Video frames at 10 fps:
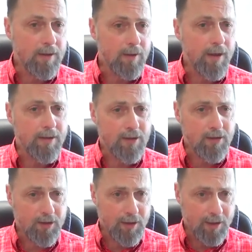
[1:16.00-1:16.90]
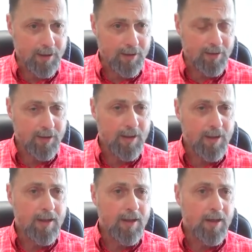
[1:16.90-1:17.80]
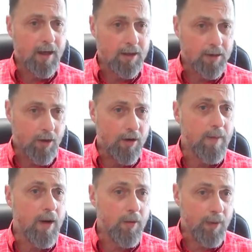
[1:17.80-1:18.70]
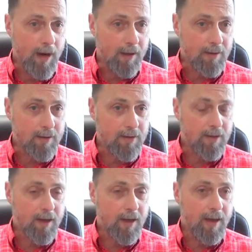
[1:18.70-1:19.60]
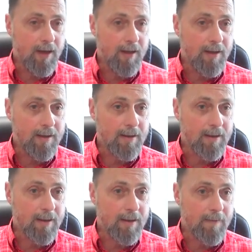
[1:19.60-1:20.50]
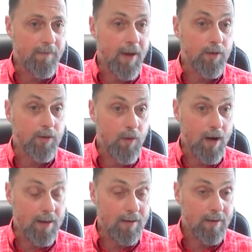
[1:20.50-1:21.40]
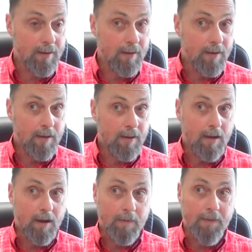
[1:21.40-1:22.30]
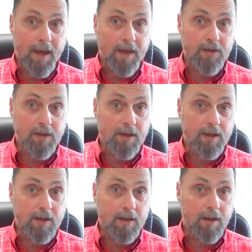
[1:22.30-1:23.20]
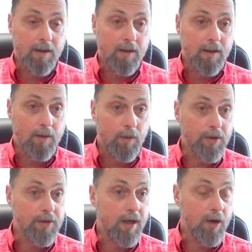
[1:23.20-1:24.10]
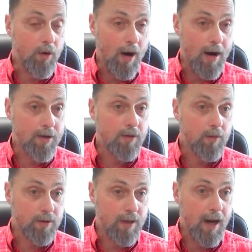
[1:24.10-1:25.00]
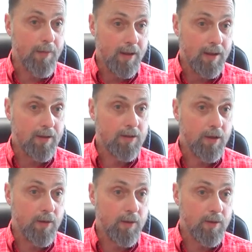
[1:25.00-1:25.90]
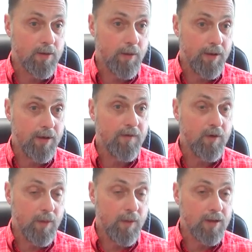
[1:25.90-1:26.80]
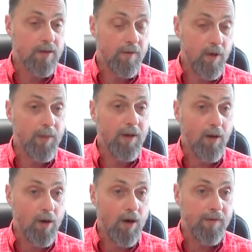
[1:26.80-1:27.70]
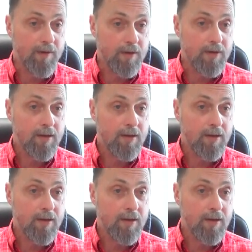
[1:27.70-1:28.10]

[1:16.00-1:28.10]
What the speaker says: in 2006, I started my own practice, and that was right as the real estate crash was happening. So it was within a few months of opening our office